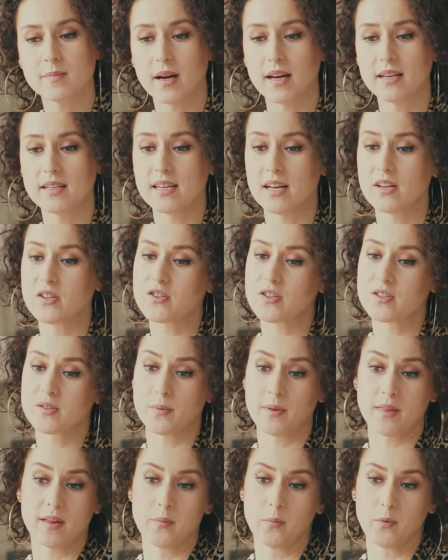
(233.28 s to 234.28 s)
my
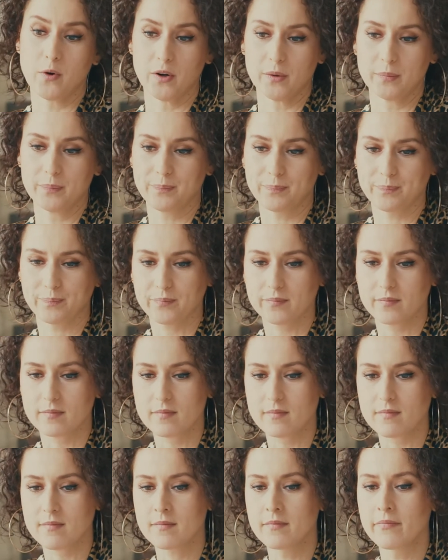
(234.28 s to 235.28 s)
intentions with him were.
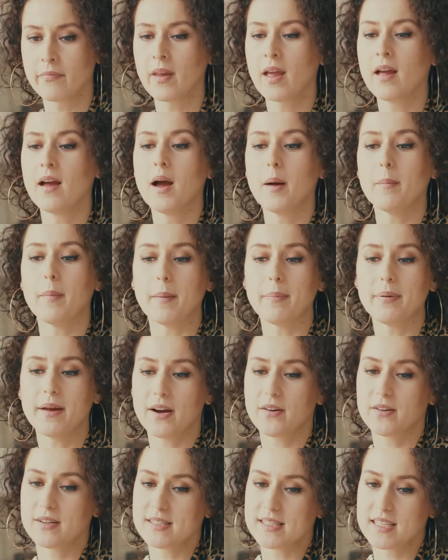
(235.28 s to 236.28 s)
My
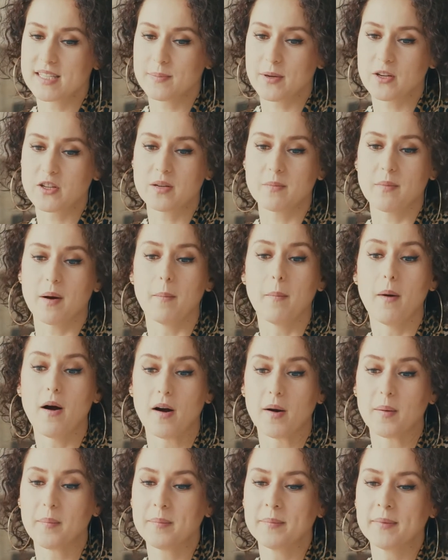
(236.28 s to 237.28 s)
parents, especially my
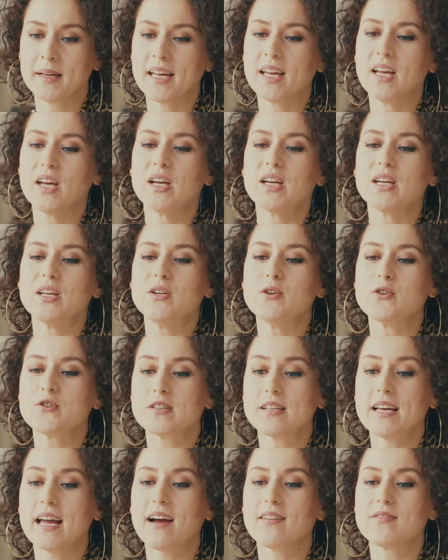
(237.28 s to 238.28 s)
mom,
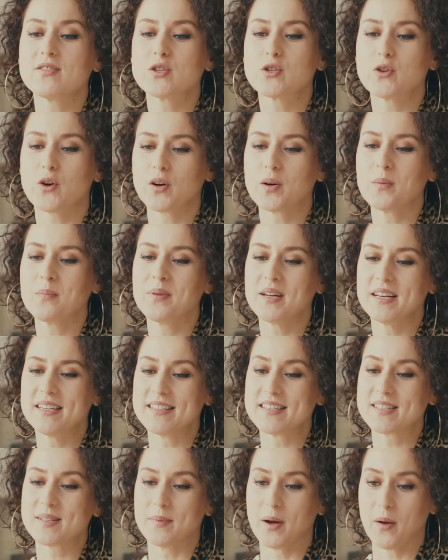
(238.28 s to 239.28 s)
usually have strong
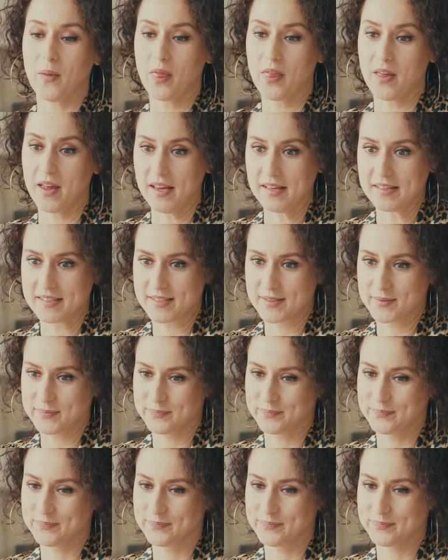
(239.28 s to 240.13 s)
opinions about things.